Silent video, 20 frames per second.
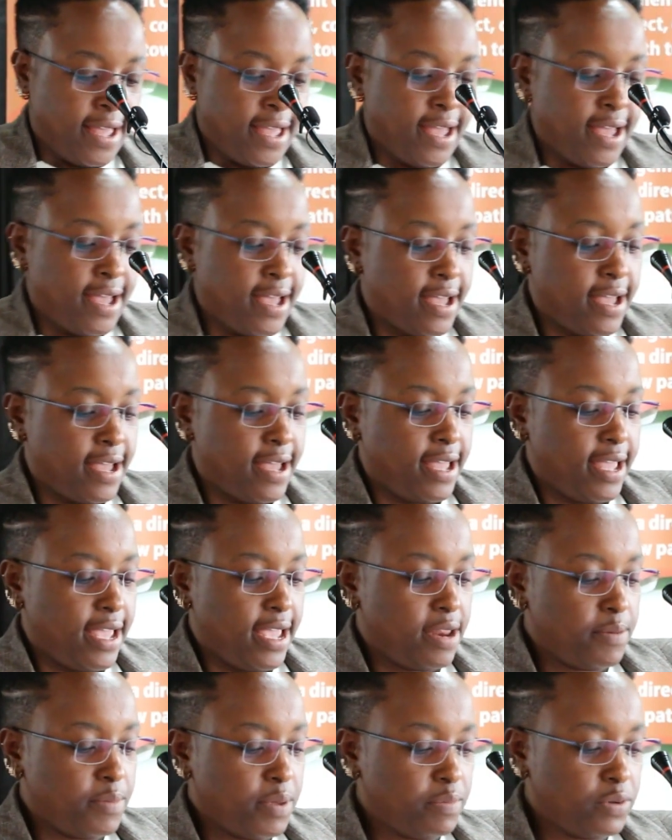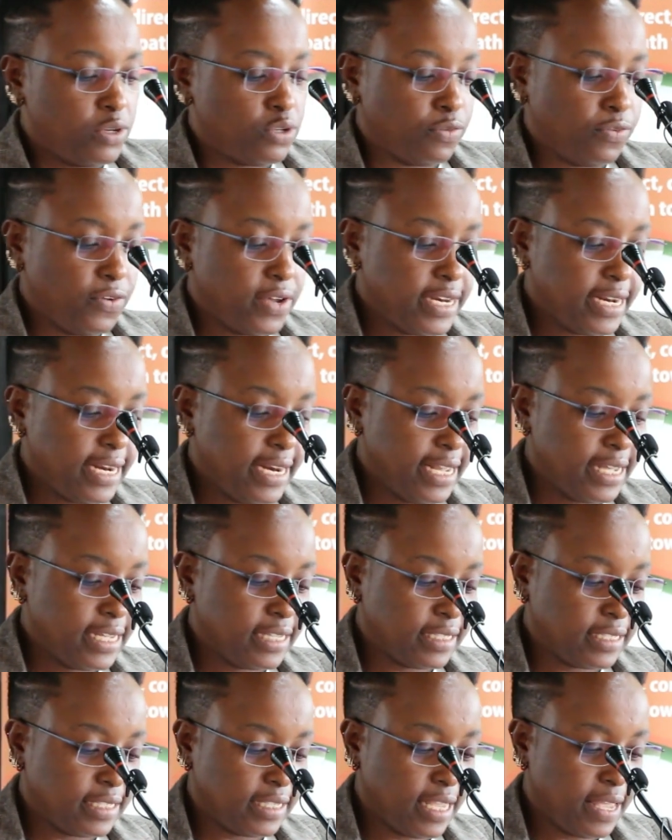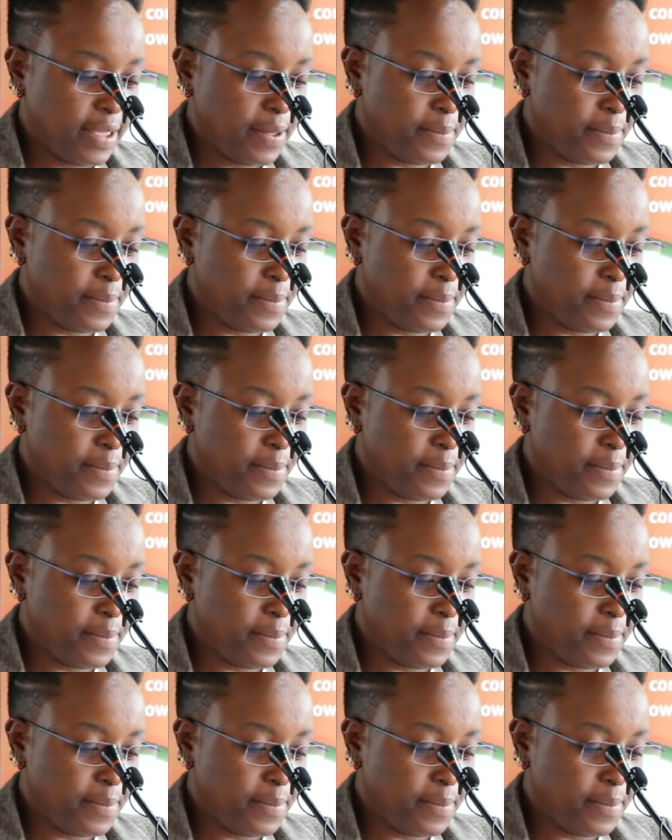And maybe to finalize